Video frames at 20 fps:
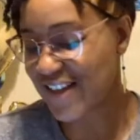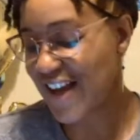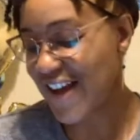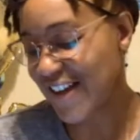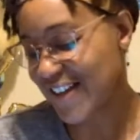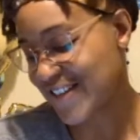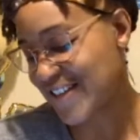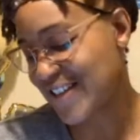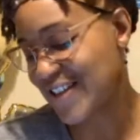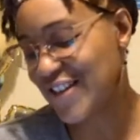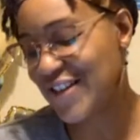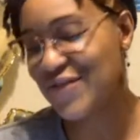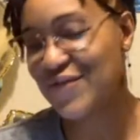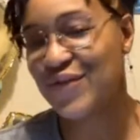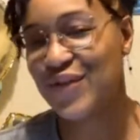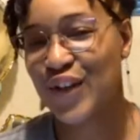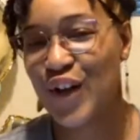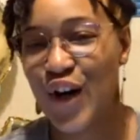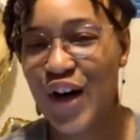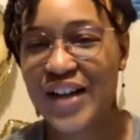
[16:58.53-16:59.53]

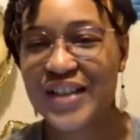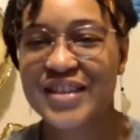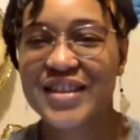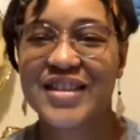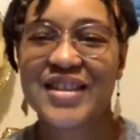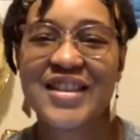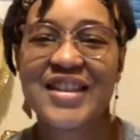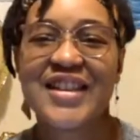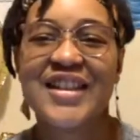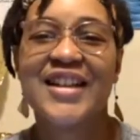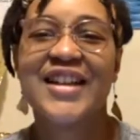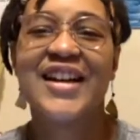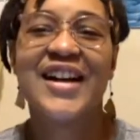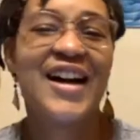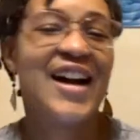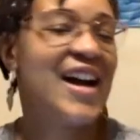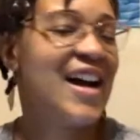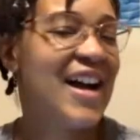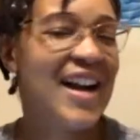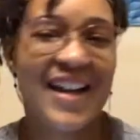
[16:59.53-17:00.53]
excellent vlog.
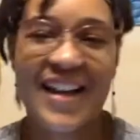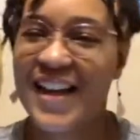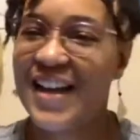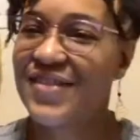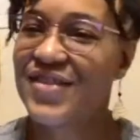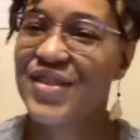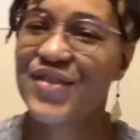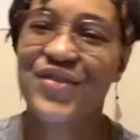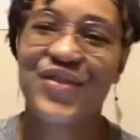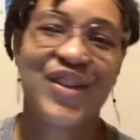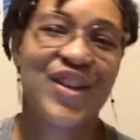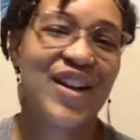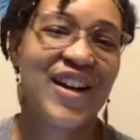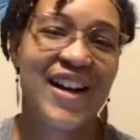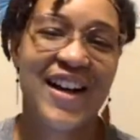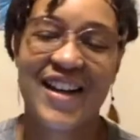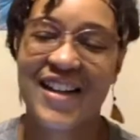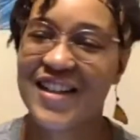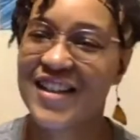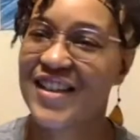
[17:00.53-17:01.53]
I have to figure
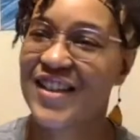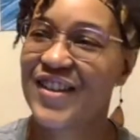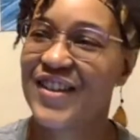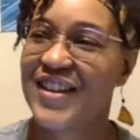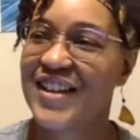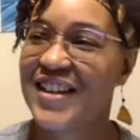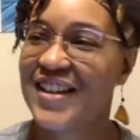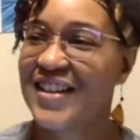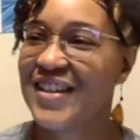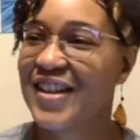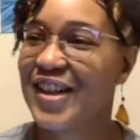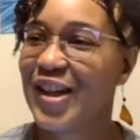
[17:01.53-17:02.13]
out how to do that.